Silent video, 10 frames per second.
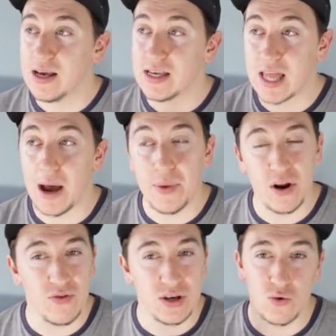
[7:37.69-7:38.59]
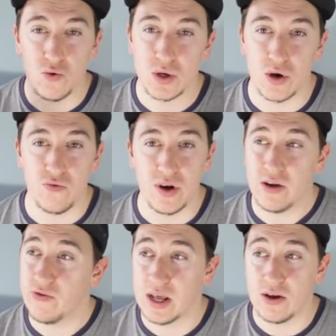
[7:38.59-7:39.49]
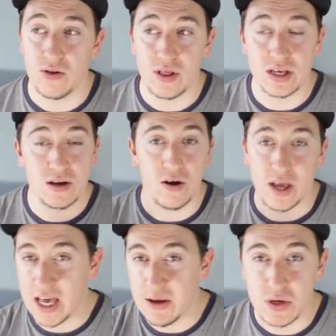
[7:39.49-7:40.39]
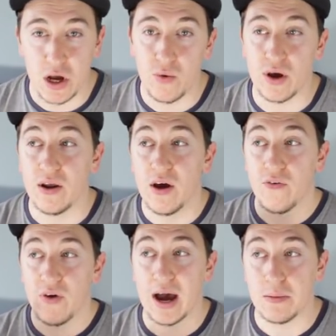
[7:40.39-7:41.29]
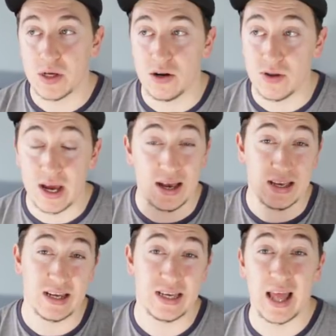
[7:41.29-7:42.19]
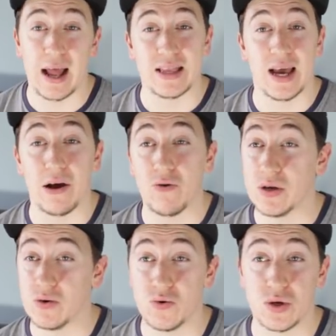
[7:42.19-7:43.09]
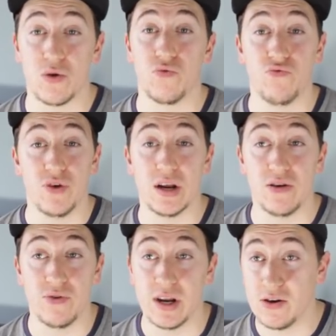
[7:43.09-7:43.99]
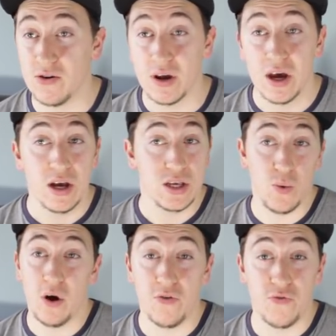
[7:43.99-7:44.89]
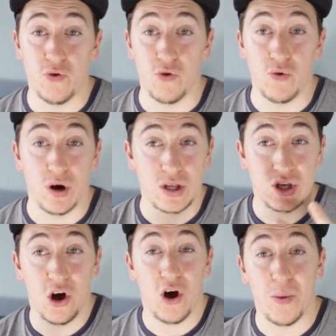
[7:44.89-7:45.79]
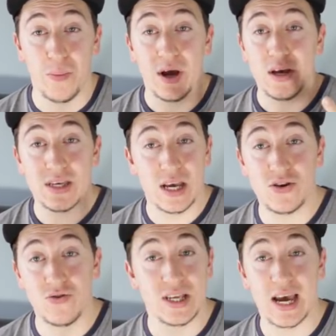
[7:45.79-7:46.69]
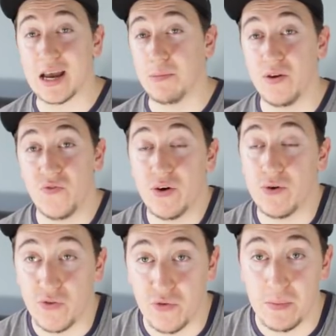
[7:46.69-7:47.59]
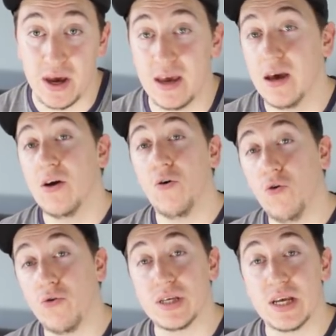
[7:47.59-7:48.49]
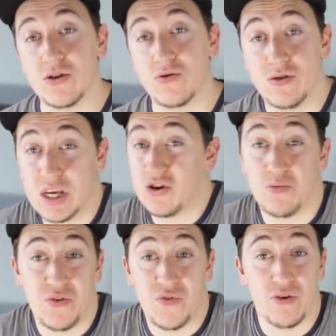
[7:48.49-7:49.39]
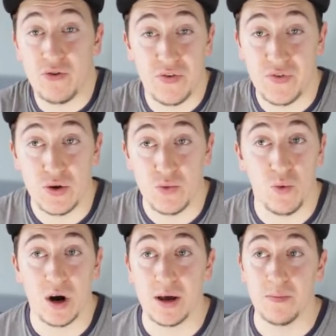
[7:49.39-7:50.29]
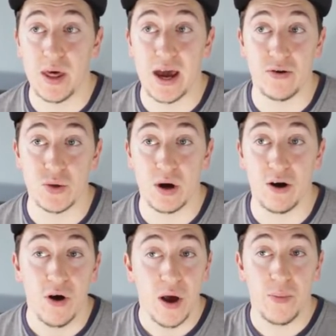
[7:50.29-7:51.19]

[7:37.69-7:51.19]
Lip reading: Stamina is also really good. This guy keeps going for absolute days, and his stand tackle is also really good. So overall, a top central attacking midfielder for me, or a central midfielder if you want him there as well.